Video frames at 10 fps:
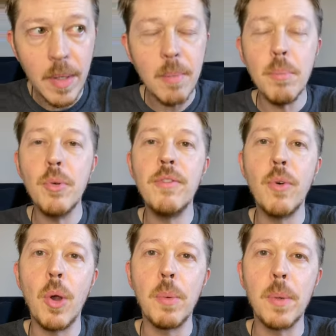Move
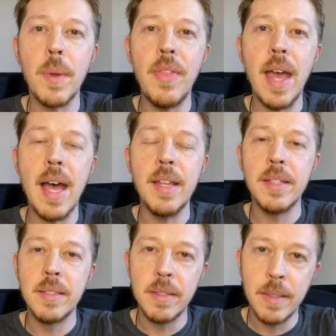forward with that.
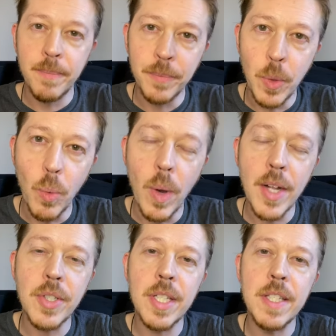
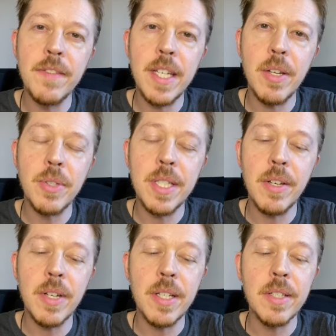Watch this video
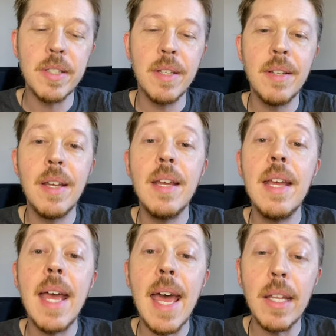series
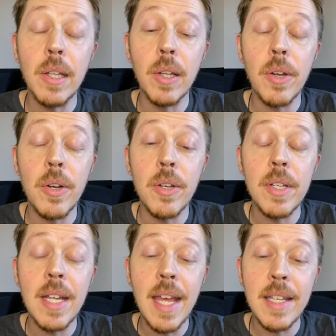and
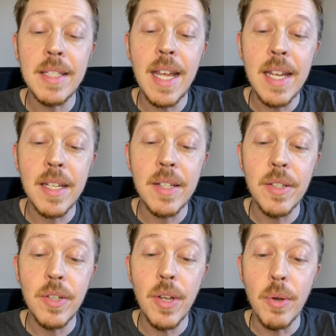learn and take
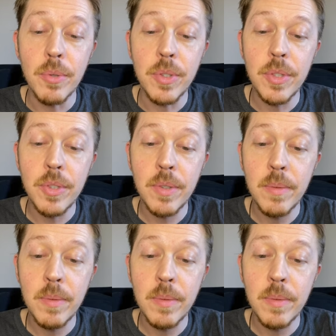notes.